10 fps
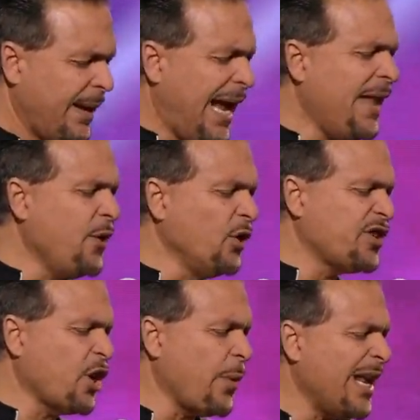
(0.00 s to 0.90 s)
And those
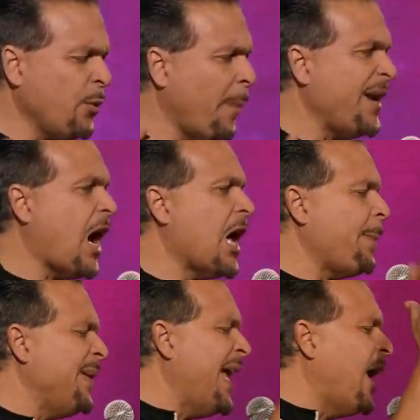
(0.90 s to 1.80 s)
that are ready will be caught
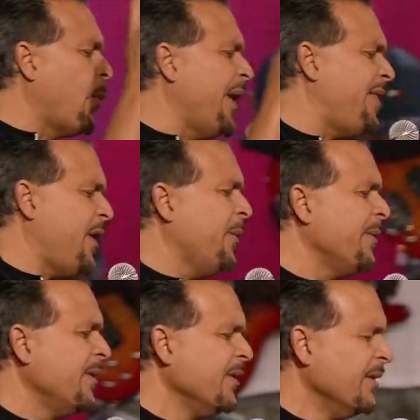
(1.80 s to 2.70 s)
up in the air with you.
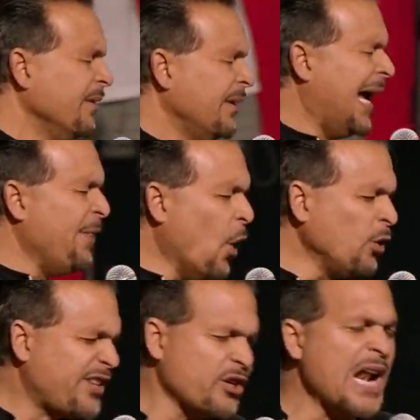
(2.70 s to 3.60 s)
And
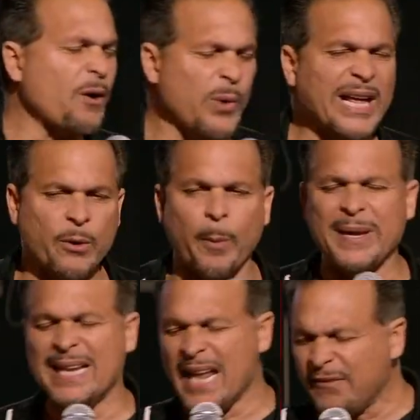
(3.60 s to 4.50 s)
those that are not ready will
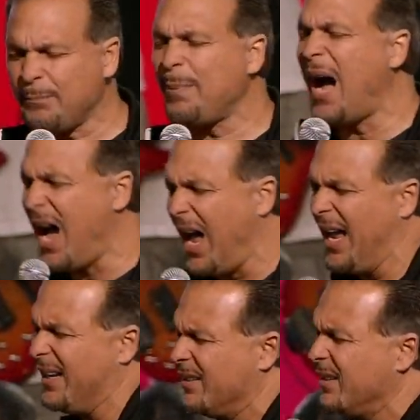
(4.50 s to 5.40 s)
be left
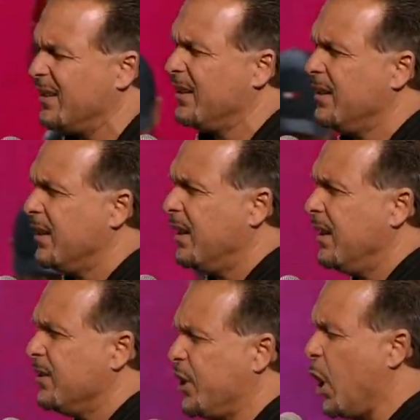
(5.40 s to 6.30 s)
behind to